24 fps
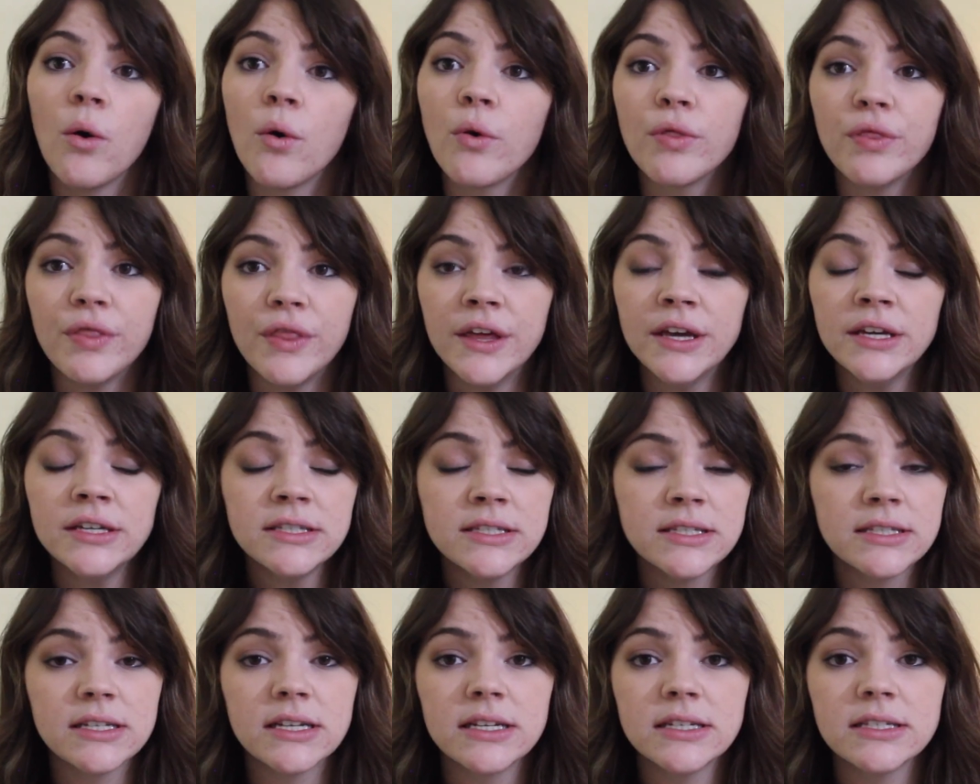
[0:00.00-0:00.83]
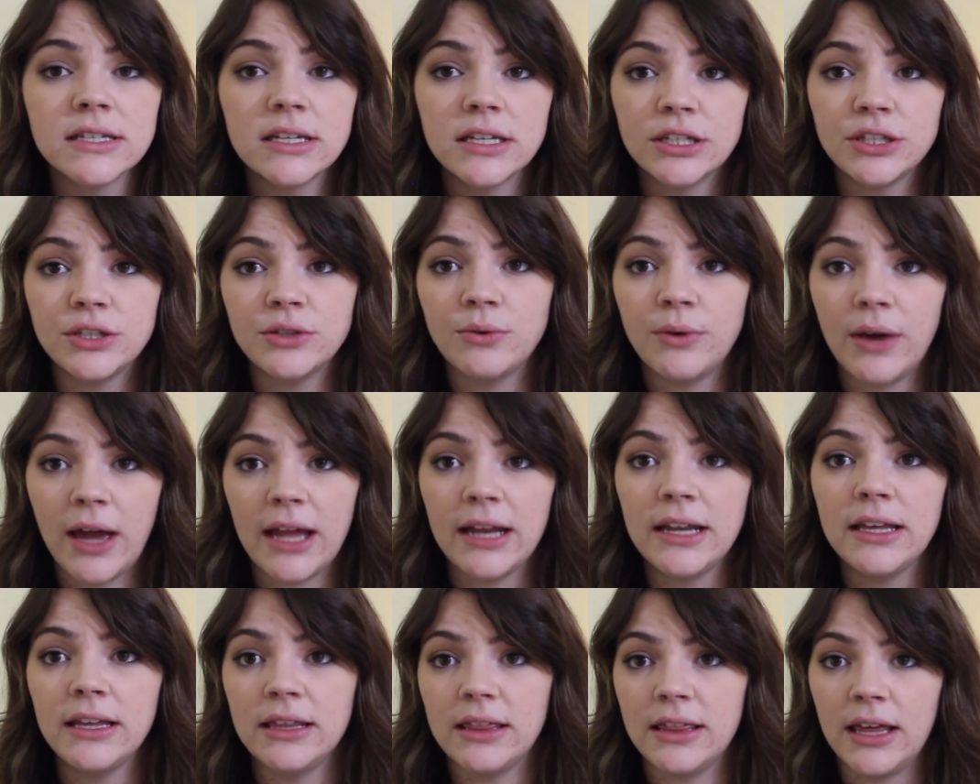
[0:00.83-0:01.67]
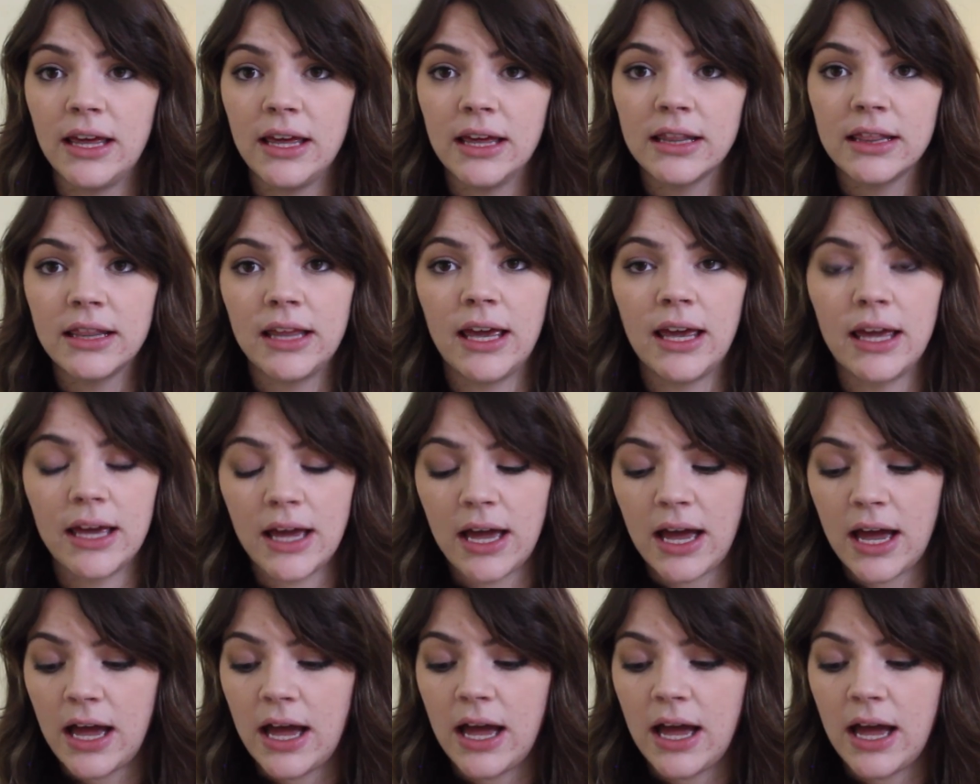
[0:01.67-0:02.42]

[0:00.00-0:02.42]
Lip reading: This doesn't do anything. Like,